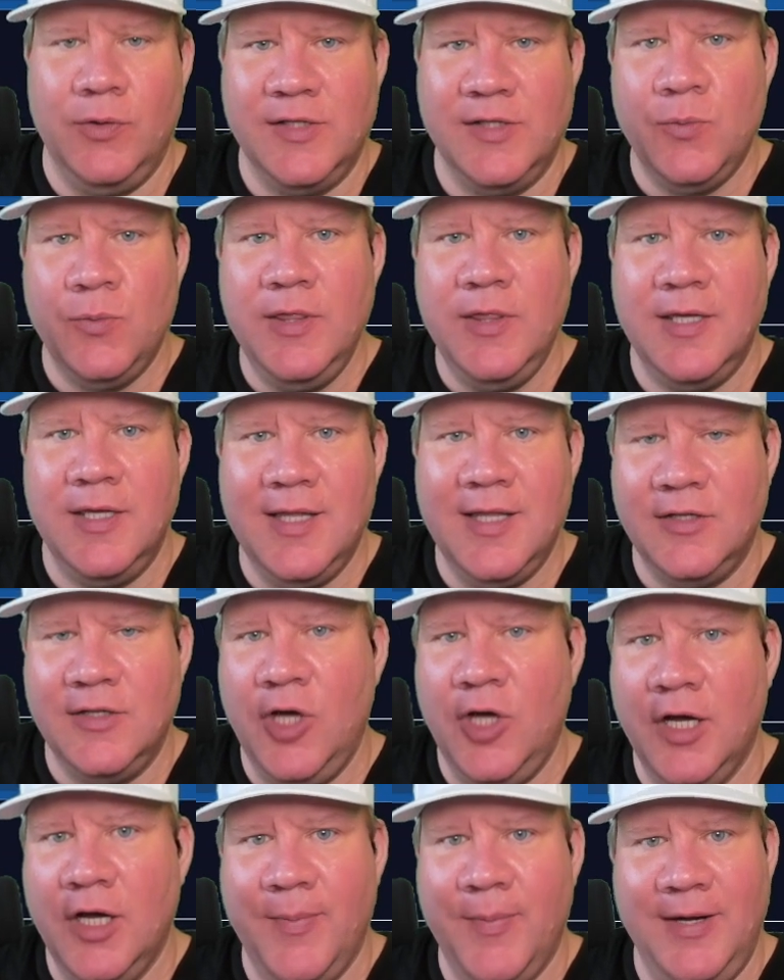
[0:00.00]
That's one thing that I'll
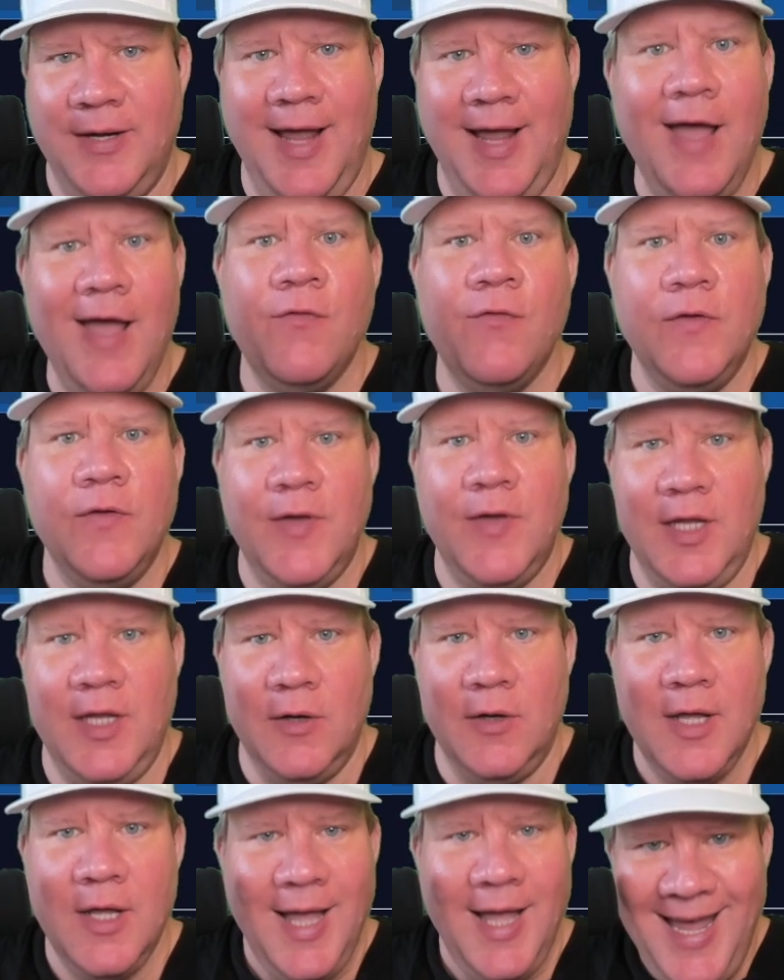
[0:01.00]
talk about in every video.